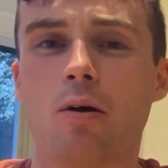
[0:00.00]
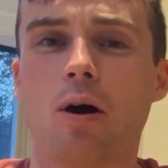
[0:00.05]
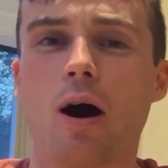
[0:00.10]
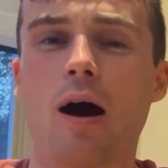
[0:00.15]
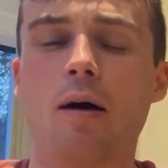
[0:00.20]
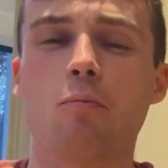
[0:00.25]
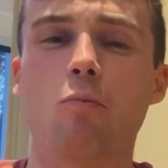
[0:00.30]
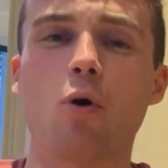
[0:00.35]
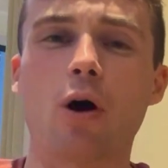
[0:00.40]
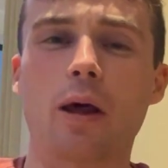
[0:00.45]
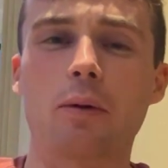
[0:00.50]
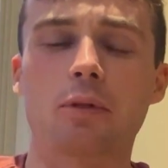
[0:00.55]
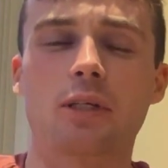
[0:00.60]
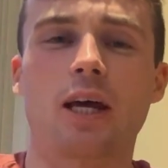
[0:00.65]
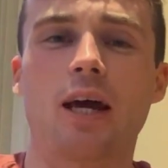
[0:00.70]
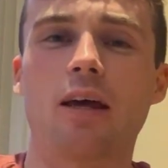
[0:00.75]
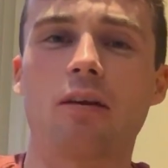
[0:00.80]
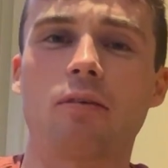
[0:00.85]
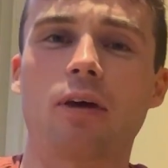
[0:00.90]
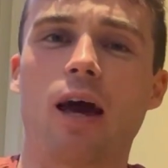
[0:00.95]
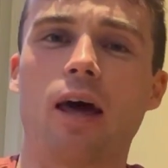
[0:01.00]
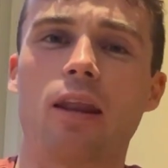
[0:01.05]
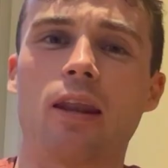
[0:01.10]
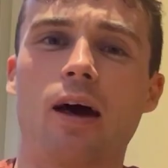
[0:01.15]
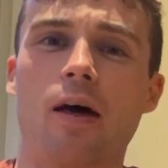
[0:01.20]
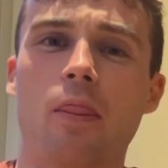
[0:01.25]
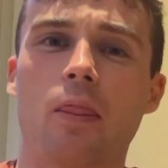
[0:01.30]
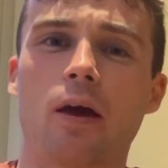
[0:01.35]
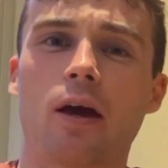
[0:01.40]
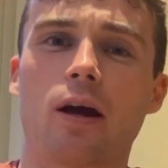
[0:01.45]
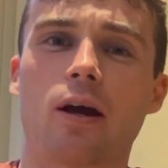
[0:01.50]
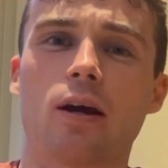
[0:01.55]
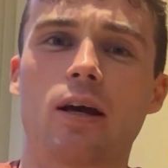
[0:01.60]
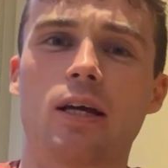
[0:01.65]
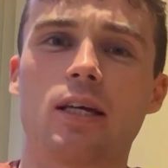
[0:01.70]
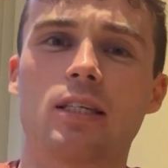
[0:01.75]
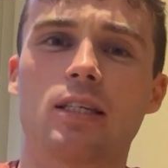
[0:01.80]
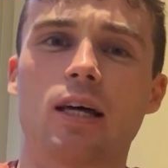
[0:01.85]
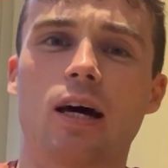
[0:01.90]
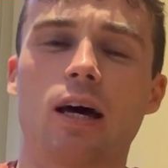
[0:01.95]
and what I was kind of getting at there,
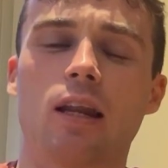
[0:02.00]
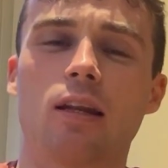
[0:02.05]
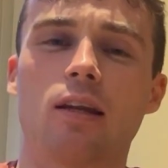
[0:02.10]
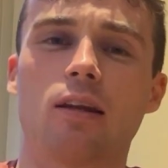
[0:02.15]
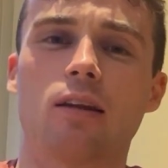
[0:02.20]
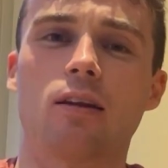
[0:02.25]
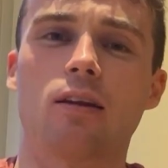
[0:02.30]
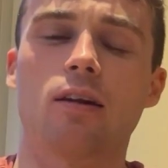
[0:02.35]
is that